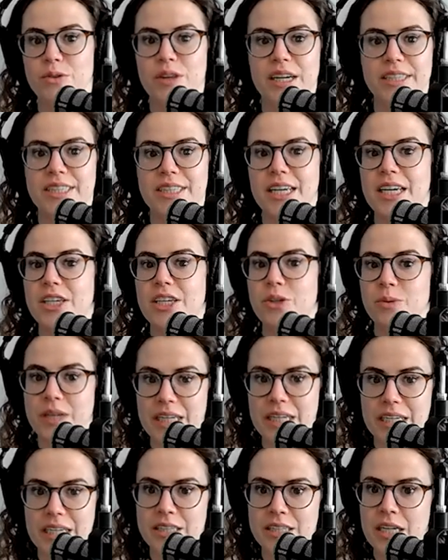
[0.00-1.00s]
Let's say you
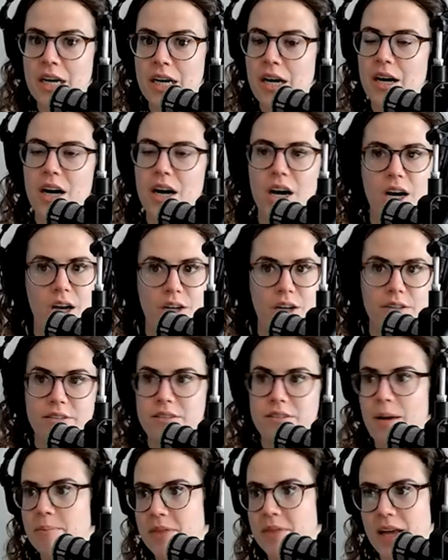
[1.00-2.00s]
eat uh,
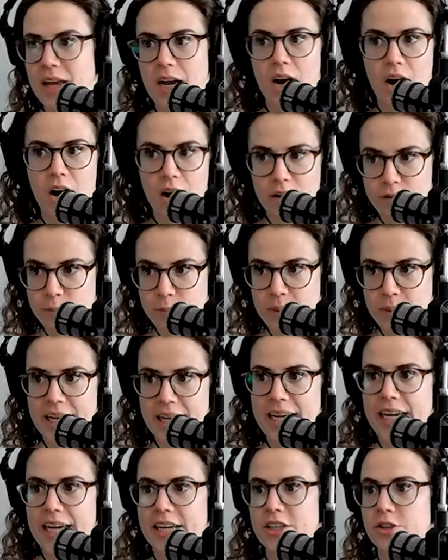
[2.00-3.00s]
something off
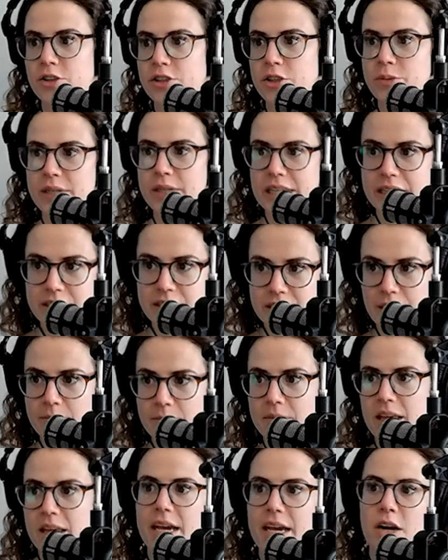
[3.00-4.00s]
plan or you eat
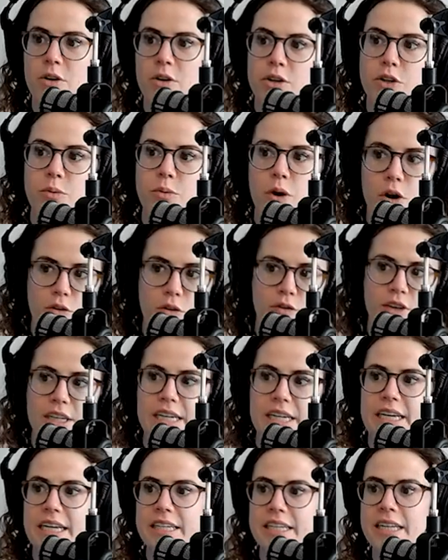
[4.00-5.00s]
something or you
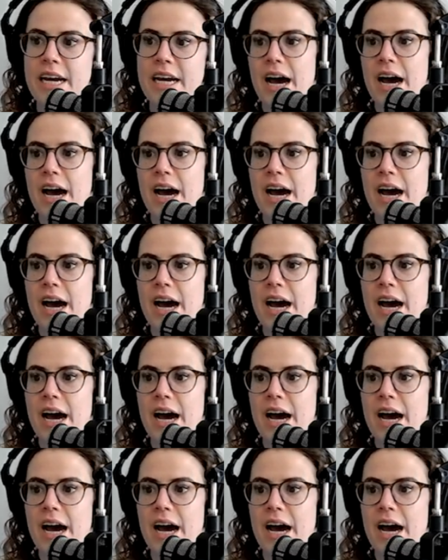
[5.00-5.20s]
overeat.